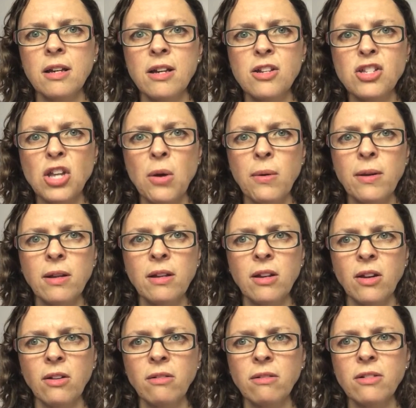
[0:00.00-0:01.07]
so, you
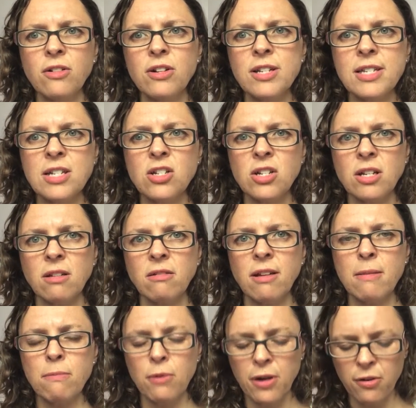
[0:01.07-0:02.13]
know, cross-stitching
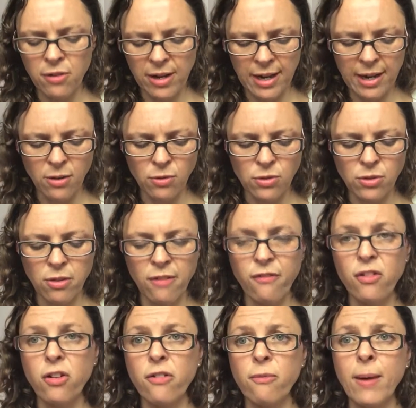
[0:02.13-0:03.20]
embroidery needles on the
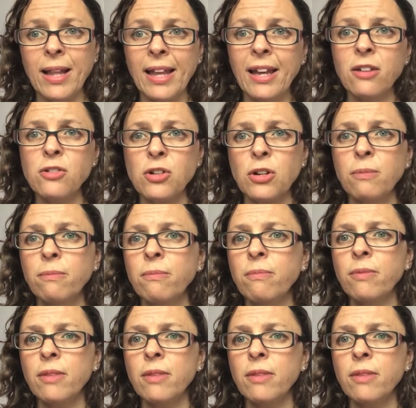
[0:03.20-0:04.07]
floor of my lounge room,